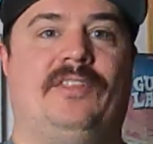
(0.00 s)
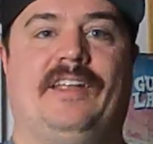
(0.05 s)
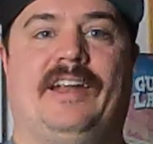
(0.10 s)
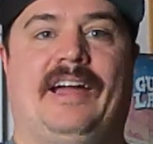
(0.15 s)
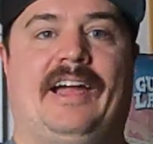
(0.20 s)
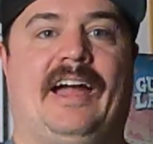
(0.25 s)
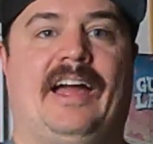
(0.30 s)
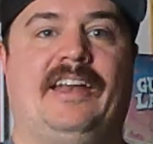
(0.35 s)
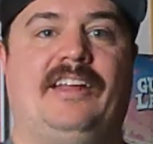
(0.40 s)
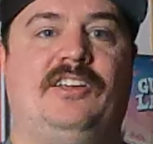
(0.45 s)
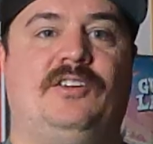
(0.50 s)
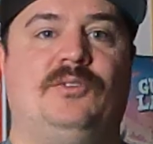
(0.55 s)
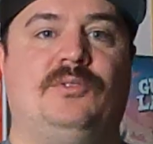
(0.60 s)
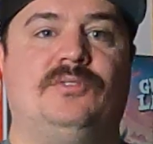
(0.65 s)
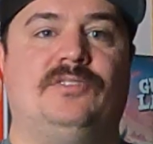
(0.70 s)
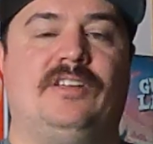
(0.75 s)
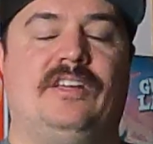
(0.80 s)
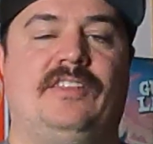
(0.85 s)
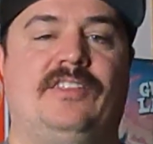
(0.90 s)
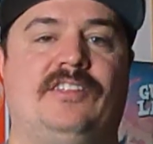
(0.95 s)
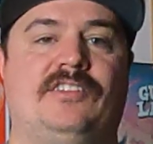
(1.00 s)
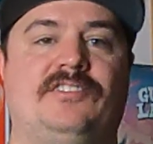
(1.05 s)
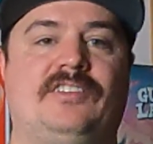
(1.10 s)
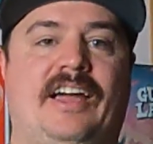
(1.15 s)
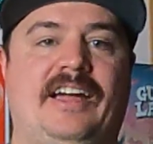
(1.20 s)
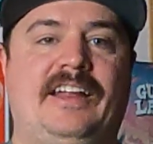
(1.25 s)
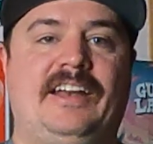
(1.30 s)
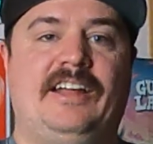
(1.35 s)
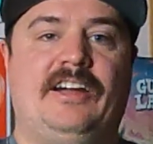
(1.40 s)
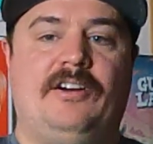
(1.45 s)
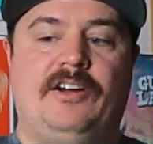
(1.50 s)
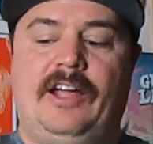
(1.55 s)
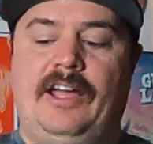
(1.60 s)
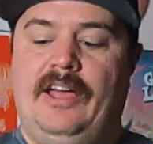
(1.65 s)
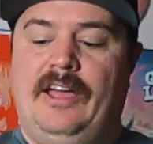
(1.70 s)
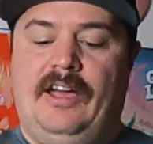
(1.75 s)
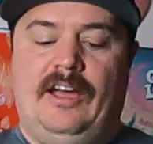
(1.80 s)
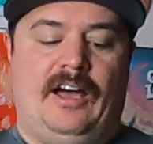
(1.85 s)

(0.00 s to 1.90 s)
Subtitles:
that I kind of used in the secondary.